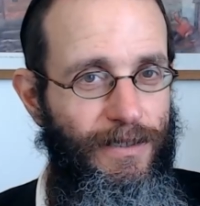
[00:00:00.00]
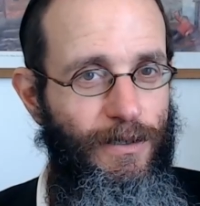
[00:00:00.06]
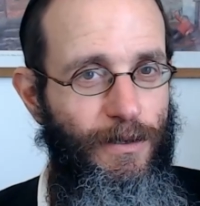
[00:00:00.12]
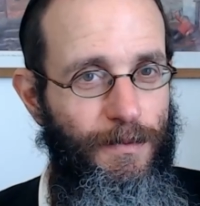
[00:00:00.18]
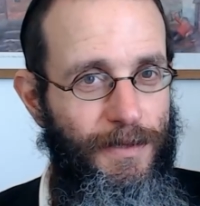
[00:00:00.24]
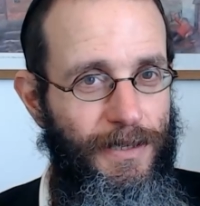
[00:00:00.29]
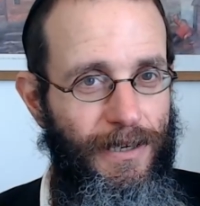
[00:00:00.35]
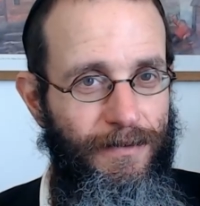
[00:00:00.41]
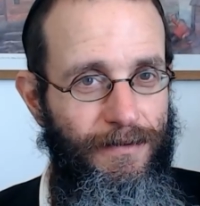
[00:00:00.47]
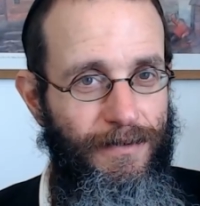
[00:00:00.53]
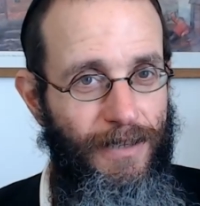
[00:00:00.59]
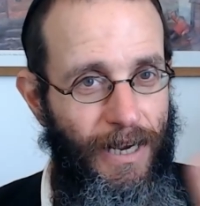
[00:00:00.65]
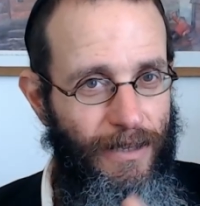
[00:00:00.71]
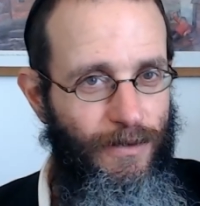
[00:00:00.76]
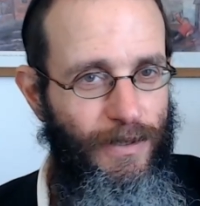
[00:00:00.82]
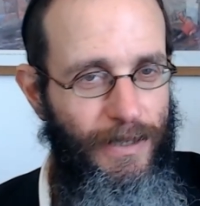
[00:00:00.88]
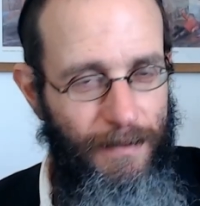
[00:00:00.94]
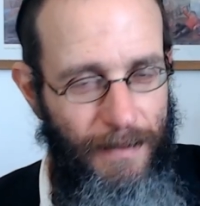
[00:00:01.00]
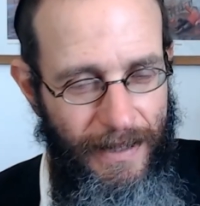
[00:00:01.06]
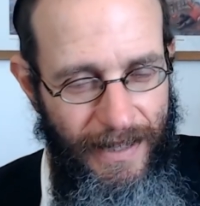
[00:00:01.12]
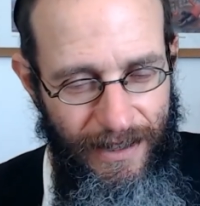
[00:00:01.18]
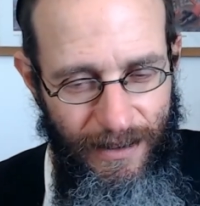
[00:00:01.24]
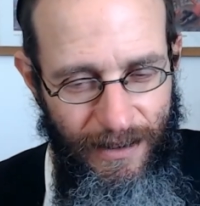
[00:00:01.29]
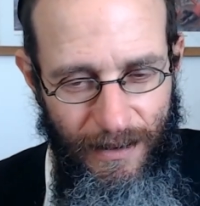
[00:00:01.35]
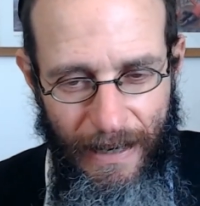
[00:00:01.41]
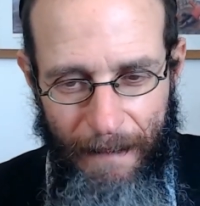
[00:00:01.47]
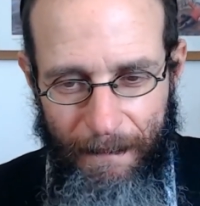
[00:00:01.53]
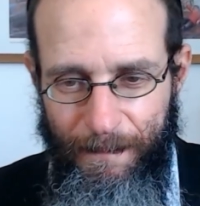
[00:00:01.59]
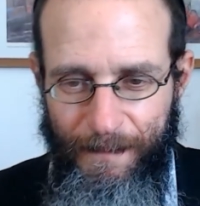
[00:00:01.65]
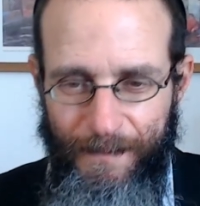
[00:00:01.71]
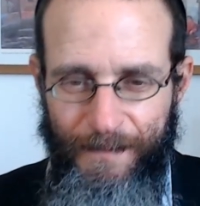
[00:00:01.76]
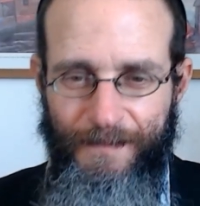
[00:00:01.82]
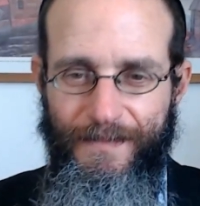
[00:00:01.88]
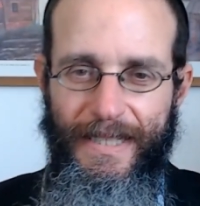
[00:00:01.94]
you observe not to eat Matsashukuya.
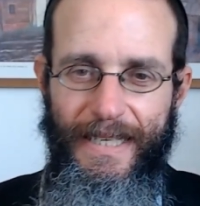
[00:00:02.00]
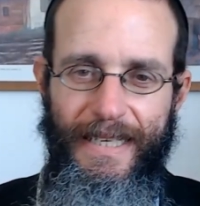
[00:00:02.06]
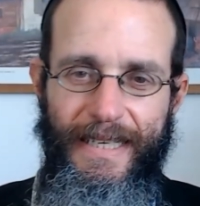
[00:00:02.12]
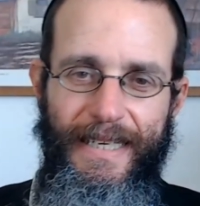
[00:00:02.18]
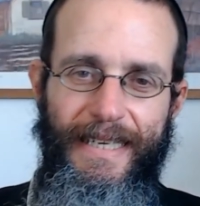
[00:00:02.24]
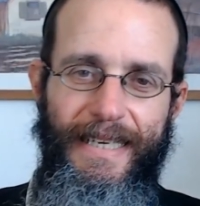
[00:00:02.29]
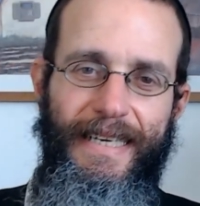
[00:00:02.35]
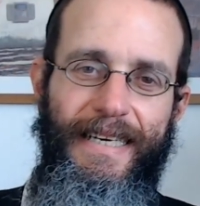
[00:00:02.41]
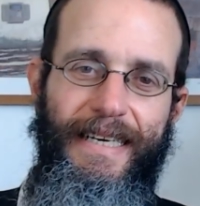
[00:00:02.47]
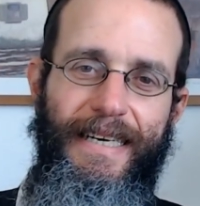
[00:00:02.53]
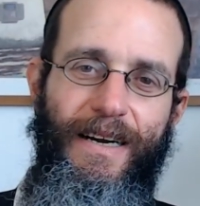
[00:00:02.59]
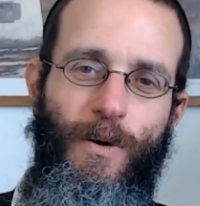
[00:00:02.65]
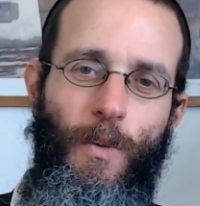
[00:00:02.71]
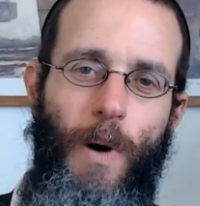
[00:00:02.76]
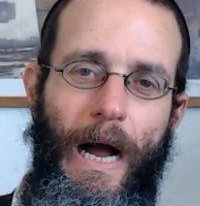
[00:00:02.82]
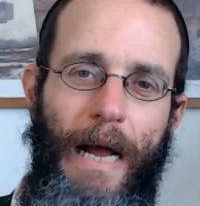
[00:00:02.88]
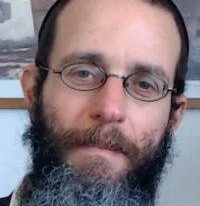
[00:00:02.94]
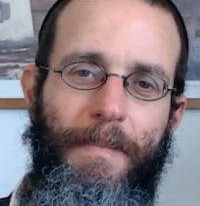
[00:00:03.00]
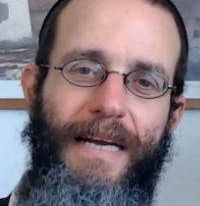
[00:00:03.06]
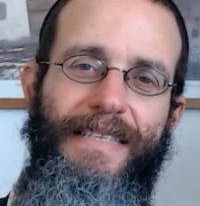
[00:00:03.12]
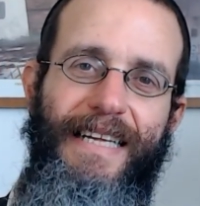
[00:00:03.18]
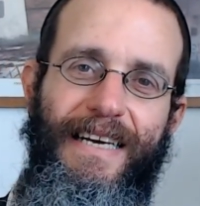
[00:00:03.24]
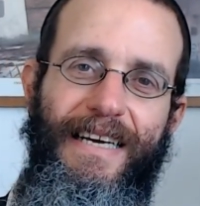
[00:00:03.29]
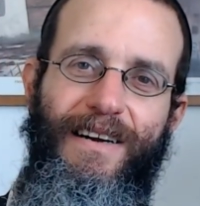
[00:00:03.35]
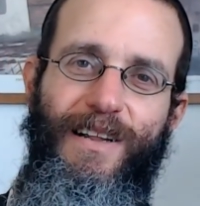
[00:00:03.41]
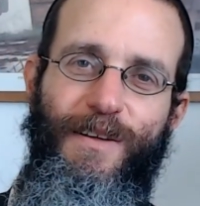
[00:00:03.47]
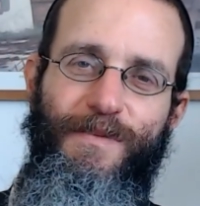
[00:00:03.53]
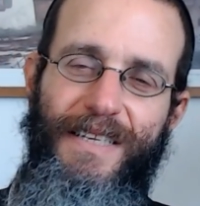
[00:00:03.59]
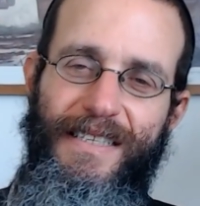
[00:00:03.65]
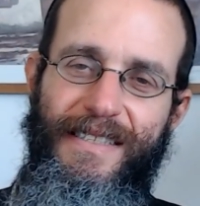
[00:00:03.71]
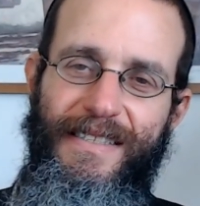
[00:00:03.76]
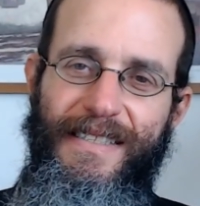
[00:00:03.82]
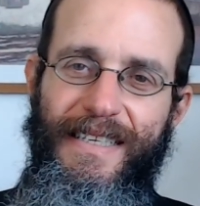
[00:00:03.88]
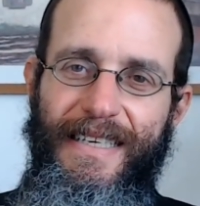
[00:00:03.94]
Why am I saying all of
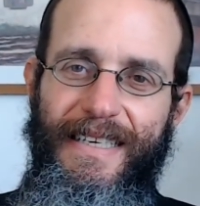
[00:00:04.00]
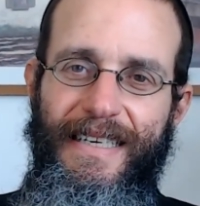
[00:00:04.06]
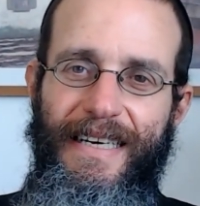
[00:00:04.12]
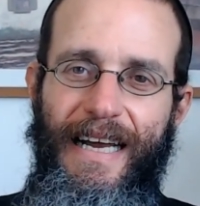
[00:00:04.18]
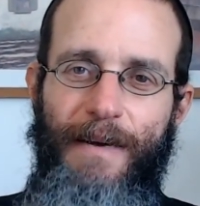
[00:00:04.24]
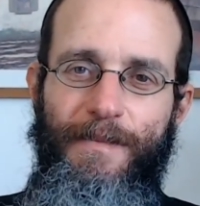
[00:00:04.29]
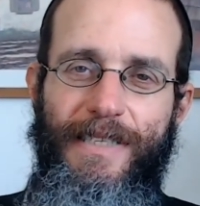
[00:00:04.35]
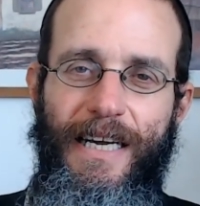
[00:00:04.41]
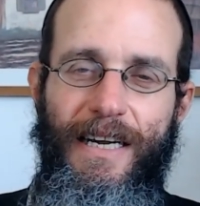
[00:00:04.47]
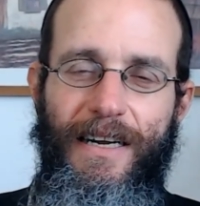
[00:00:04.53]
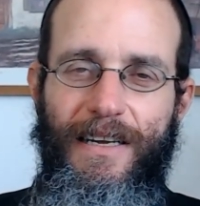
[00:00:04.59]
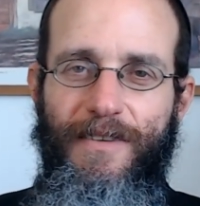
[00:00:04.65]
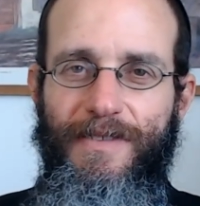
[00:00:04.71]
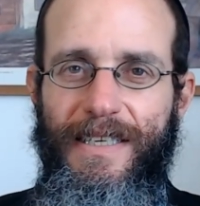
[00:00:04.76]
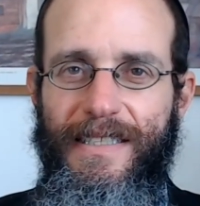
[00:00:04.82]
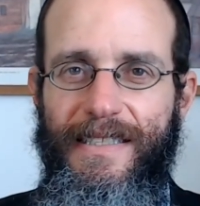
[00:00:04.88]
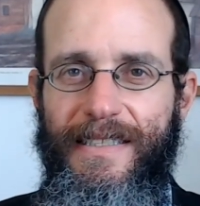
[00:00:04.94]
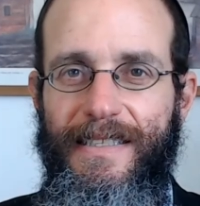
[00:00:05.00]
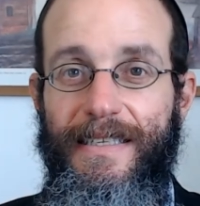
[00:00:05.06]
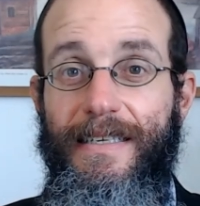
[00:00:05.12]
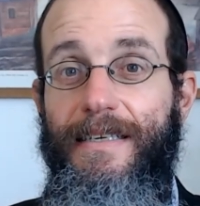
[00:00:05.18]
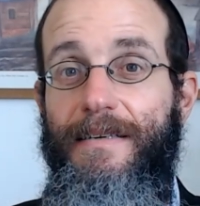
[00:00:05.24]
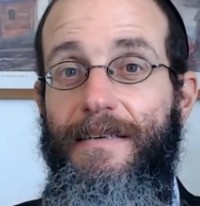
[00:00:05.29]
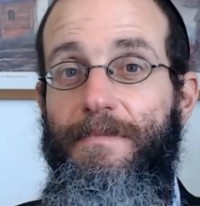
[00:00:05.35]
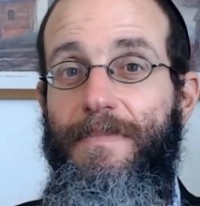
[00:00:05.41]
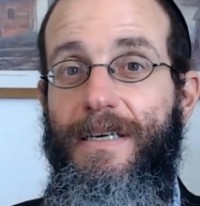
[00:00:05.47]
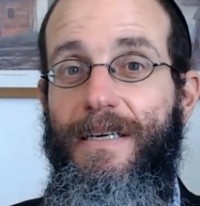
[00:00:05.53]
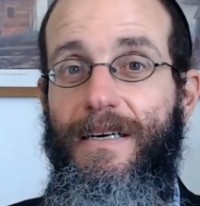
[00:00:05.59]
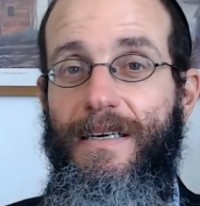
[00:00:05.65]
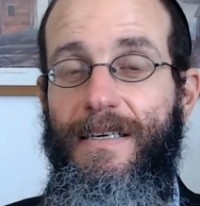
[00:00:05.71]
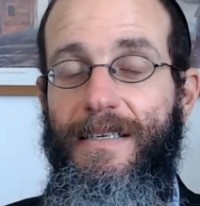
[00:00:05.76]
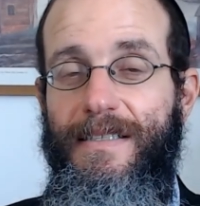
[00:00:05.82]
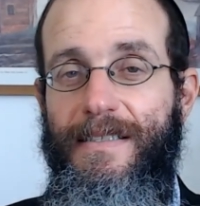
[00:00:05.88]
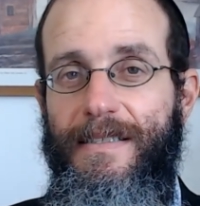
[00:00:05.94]
this? I'm saying all of this
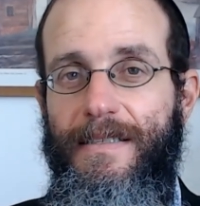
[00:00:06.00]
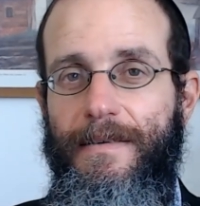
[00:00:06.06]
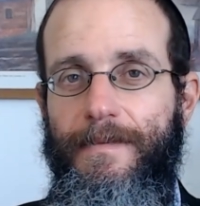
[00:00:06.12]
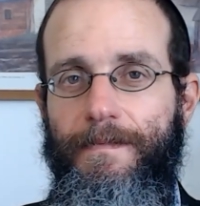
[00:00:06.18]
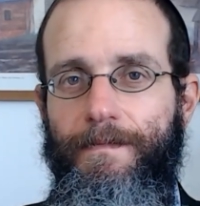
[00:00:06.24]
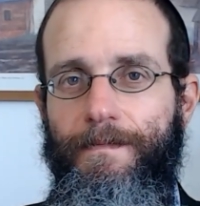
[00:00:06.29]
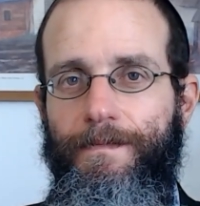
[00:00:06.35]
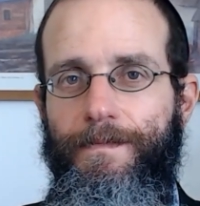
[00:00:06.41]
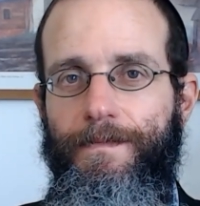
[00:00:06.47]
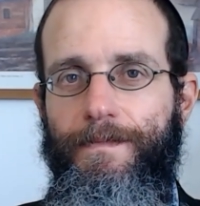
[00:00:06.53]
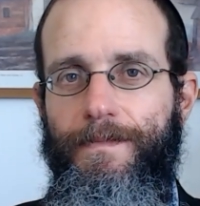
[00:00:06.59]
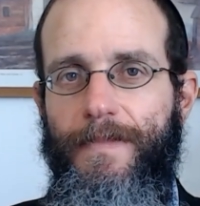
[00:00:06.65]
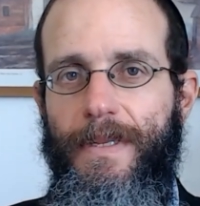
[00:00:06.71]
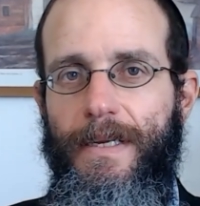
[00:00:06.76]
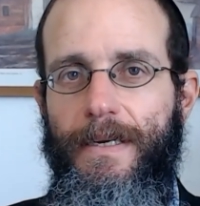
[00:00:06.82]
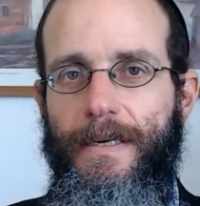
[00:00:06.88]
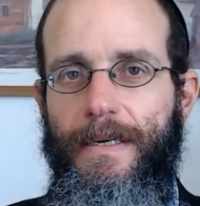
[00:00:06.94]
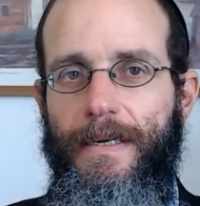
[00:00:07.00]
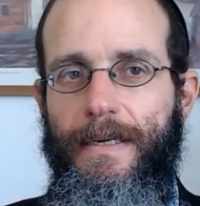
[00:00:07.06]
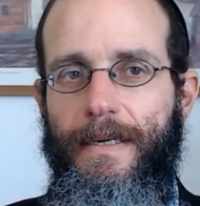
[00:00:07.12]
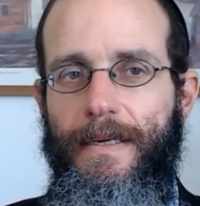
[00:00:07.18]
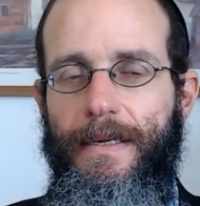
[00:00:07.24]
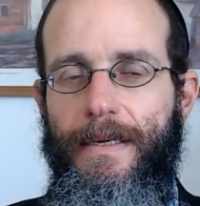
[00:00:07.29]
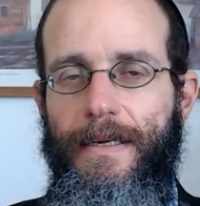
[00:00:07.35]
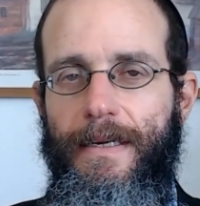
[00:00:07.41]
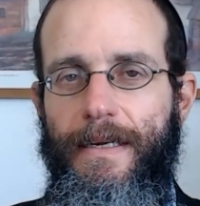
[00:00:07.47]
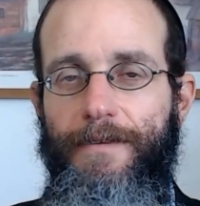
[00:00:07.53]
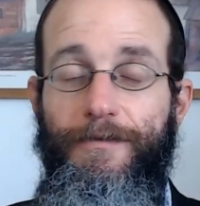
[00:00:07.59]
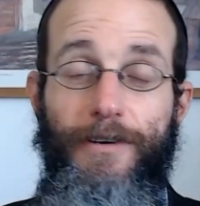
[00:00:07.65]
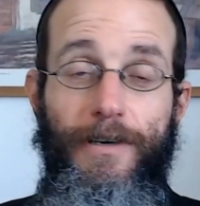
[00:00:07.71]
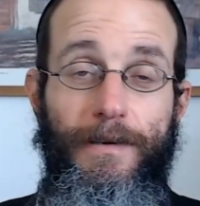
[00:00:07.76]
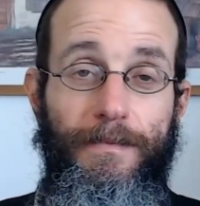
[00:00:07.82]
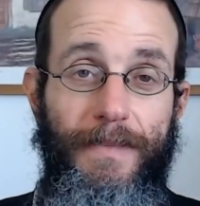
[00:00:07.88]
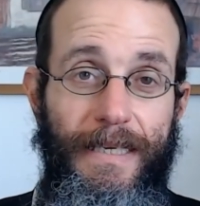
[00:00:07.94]
because,
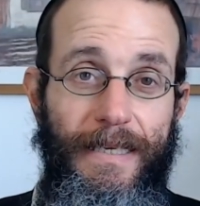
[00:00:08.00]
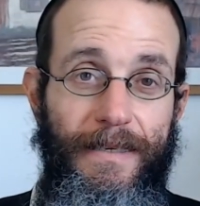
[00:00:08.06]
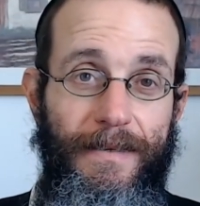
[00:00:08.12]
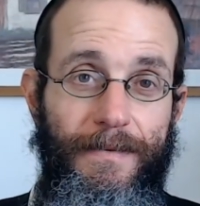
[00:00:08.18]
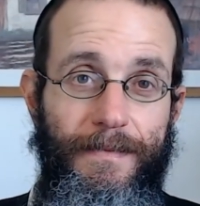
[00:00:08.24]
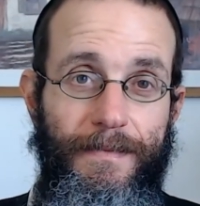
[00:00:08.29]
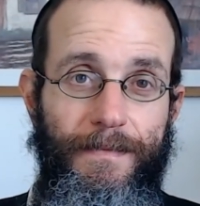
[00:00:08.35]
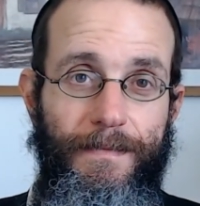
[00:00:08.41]
for me,